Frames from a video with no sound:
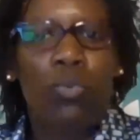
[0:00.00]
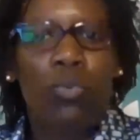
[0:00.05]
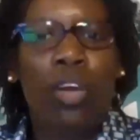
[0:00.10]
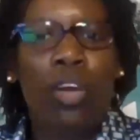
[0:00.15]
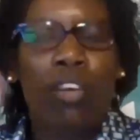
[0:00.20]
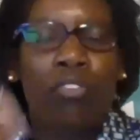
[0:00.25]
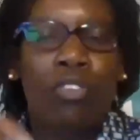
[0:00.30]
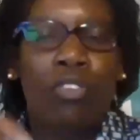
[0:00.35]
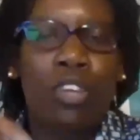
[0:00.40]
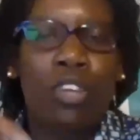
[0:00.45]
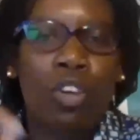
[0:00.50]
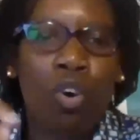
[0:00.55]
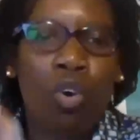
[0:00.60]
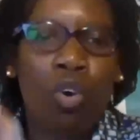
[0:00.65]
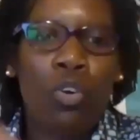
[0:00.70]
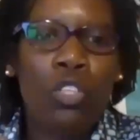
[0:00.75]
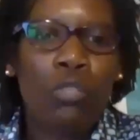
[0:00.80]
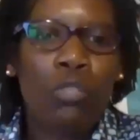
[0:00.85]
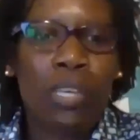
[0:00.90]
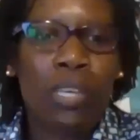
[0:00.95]
So every
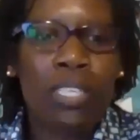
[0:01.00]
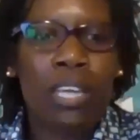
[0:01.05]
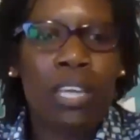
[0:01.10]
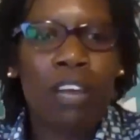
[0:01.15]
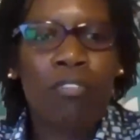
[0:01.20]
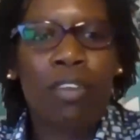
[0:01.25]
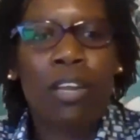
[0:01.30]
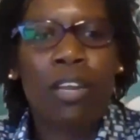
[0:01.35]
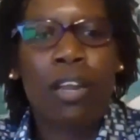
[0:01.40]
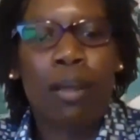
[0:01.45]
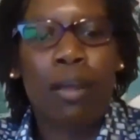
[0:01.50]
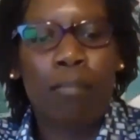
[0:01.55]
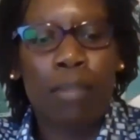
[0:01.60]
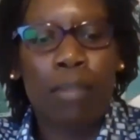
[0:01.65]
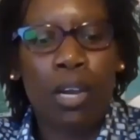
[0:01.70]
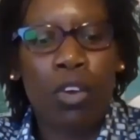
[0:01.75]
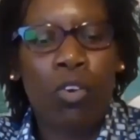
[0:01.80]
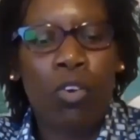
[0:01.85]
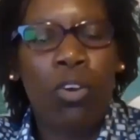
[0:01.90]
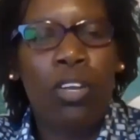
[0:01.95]
course must have a
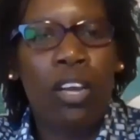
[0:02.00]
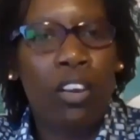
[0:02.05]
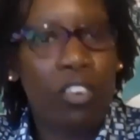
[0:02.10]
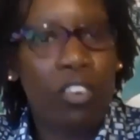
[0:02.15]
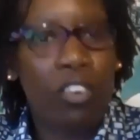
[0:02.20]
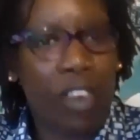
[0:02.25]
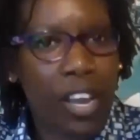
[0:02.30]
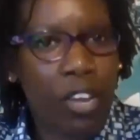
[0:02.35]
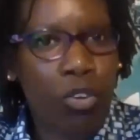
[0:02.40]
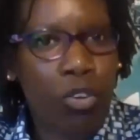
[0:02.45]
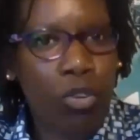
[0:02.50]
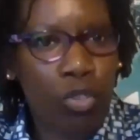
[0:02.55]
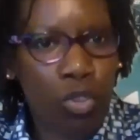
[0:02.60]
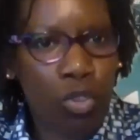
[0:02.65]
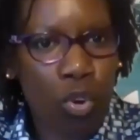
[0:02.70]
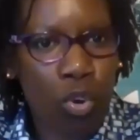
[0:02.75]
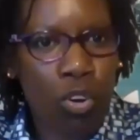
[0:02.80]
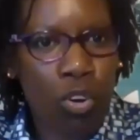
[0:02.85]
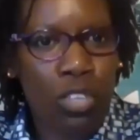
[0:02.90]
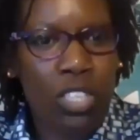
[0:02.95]
number called a
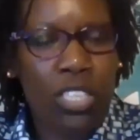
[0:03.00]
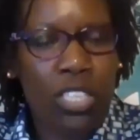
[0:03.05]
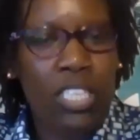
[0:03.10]
CRICOS code,